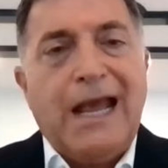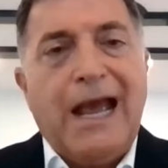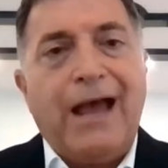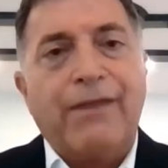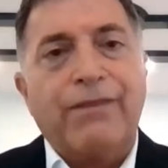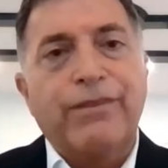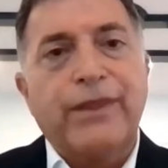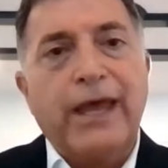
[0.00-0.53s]

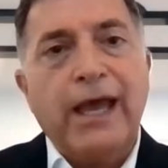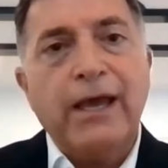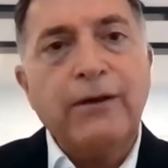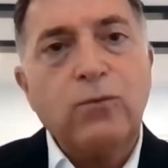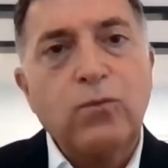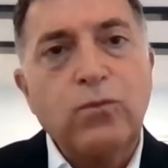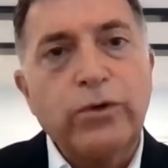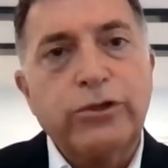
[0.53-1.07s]
And
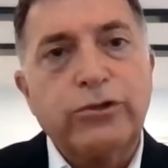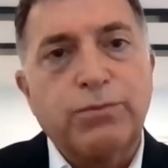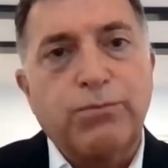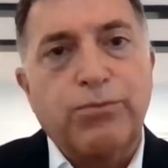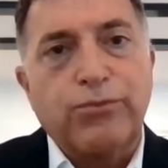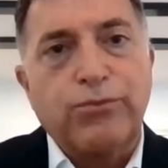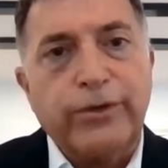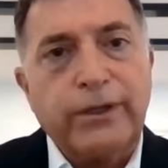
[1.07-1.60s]
that which
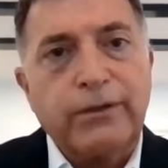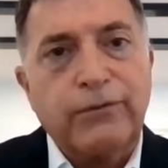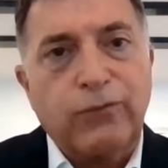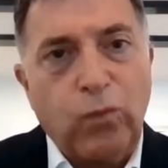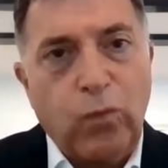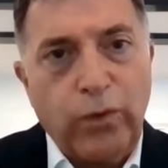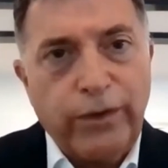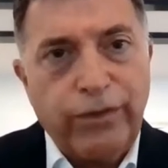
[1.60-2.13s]

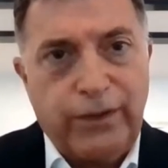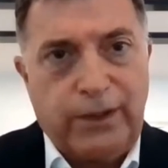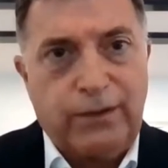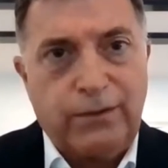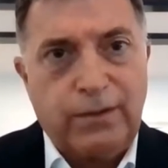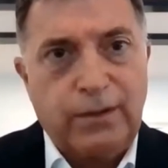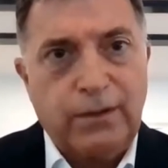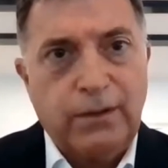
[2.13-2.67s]
brings with
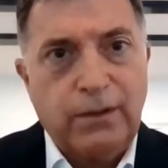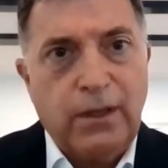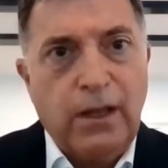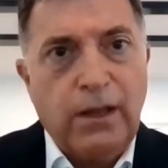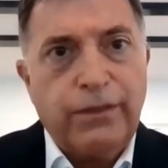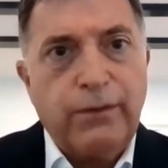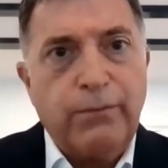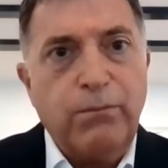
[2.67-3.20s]
it
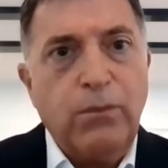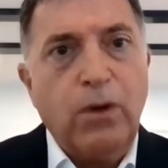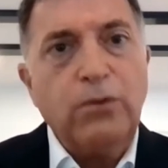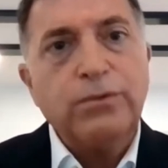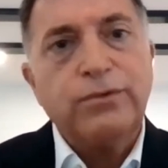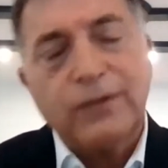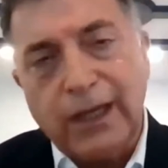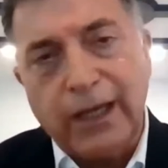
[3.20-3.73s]
the
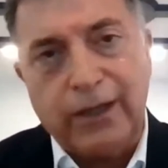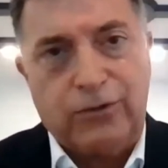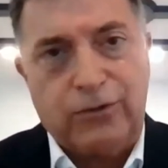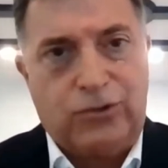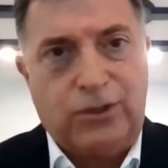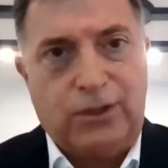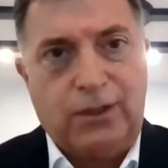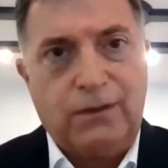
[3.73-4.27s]
most
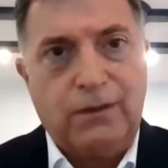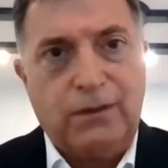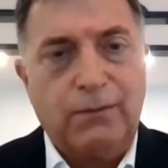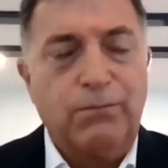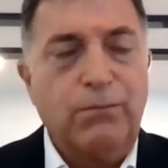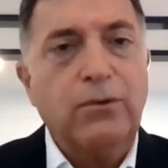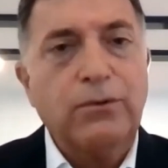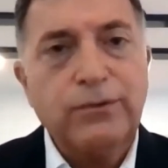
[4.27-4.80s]
energy, the
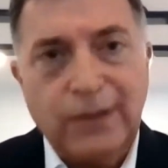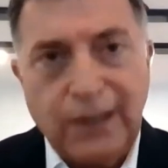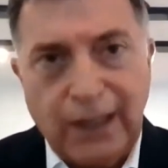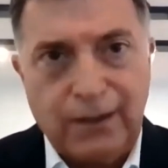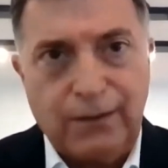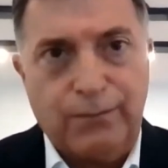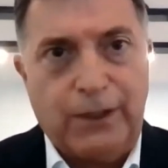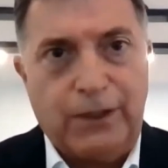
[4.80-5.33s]
most
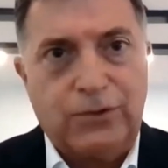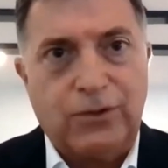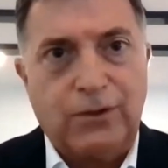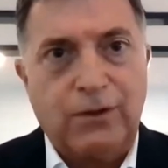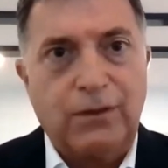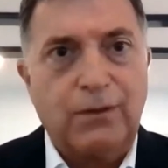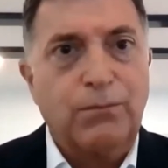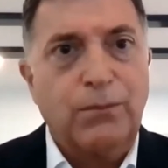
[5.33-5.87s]

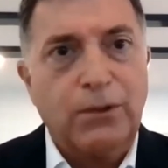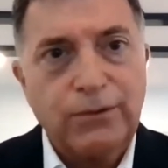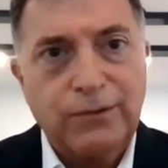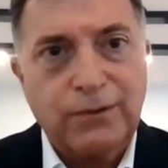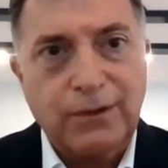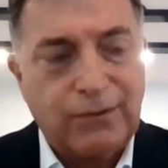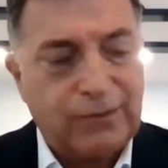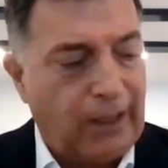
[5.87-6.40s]
animation, the
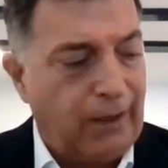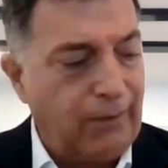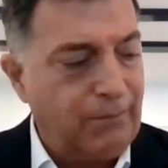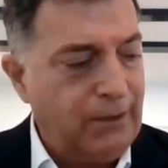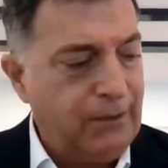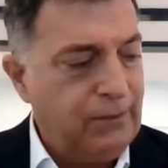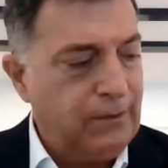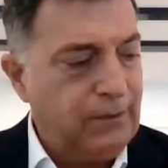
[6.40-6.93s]
most
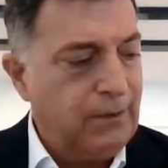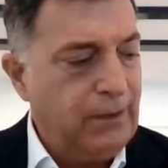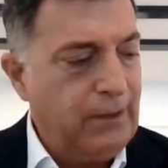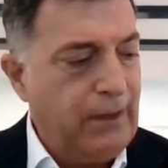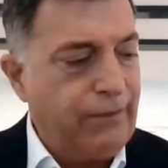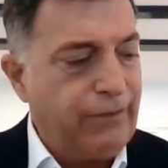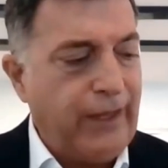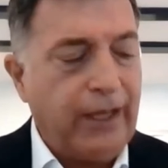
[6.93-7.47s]
excitement,
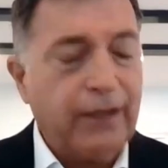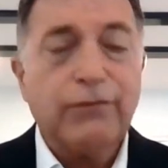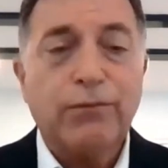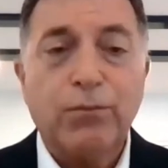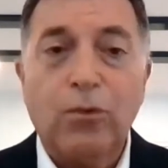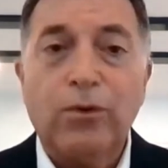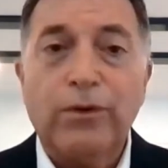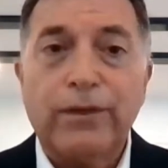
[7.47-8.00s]

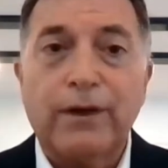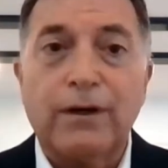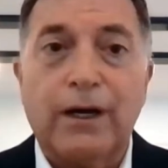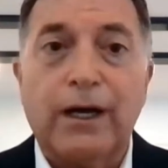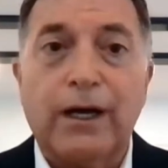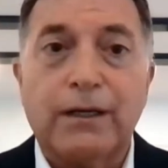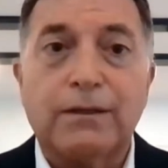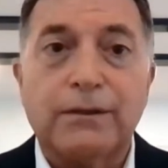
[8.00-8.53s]
that's more than
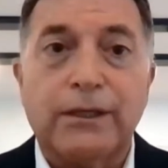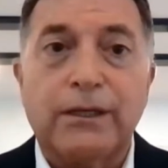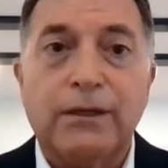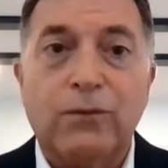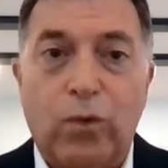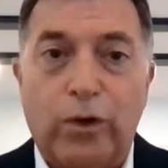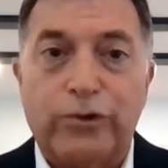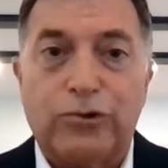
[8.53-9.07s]

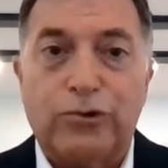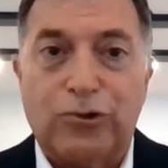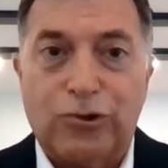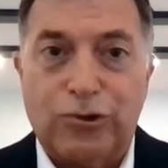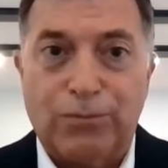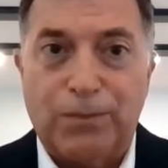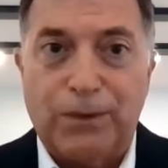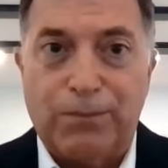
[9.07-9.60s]
likely what you
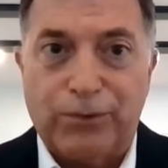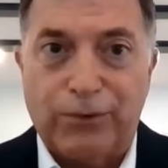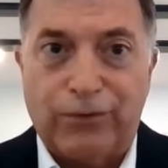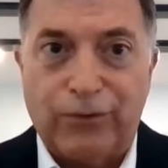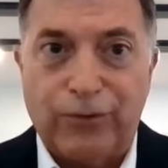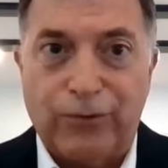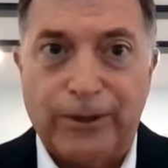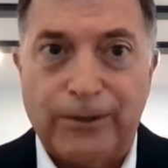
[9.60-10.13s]
should be
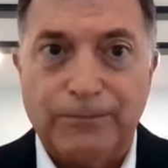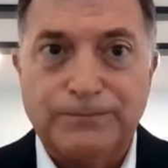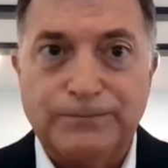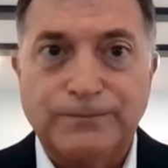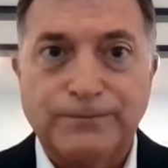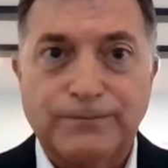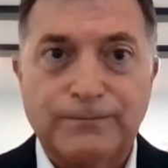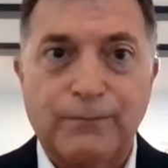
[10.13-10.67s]
pursuing.
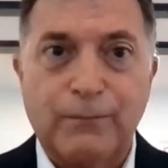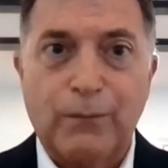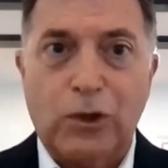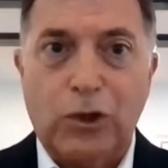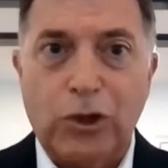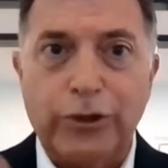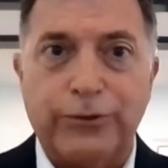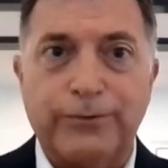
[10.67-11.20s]

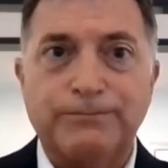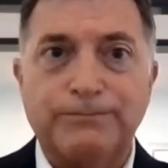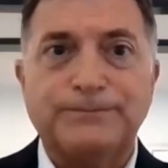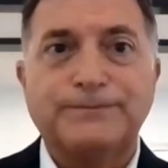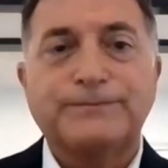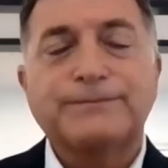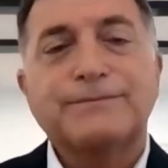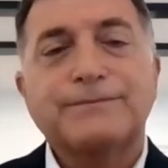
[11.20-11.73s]
Good.
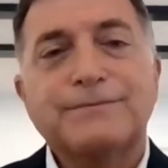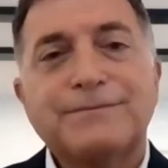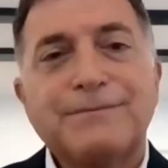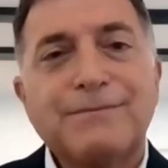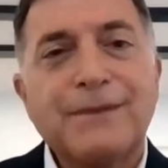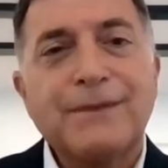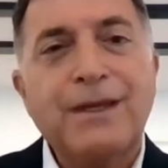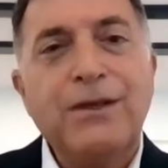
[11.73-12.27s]

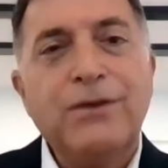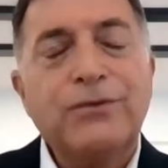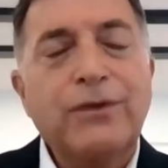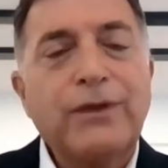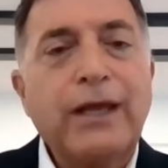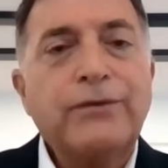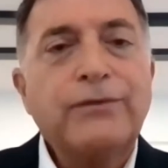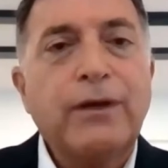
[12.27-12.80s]
So
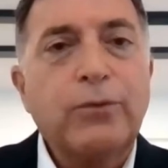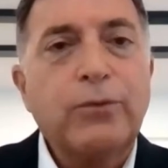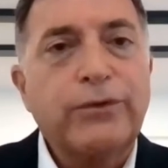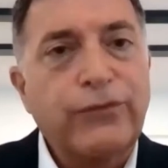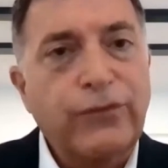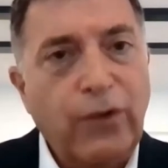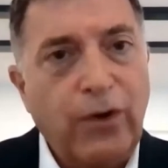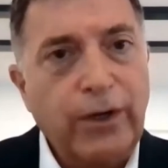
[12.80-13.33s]
that's how we
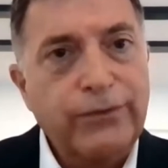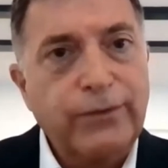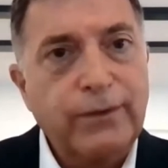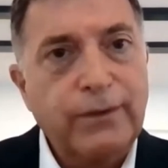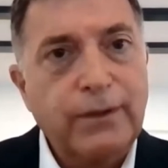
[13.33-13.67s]
start.